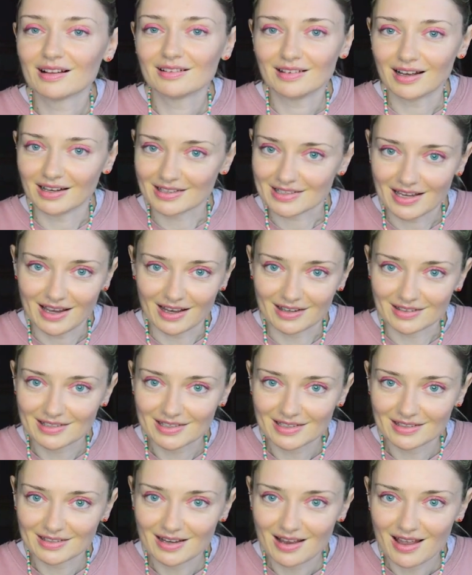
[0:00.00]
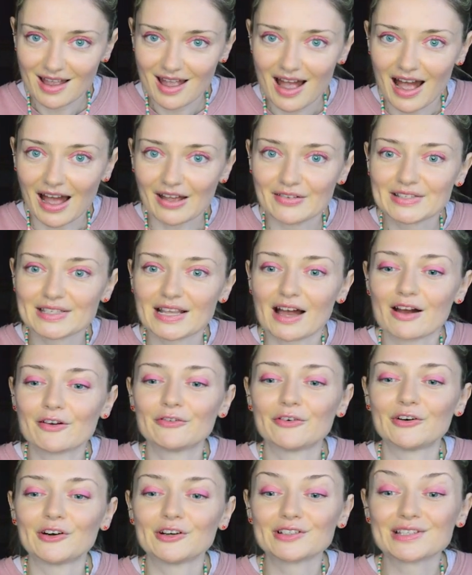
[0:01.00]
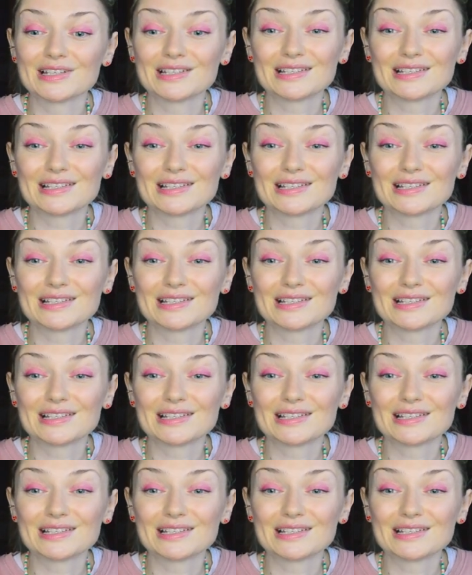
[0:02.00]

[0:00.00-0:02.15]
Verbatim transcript: Not yet. I suffered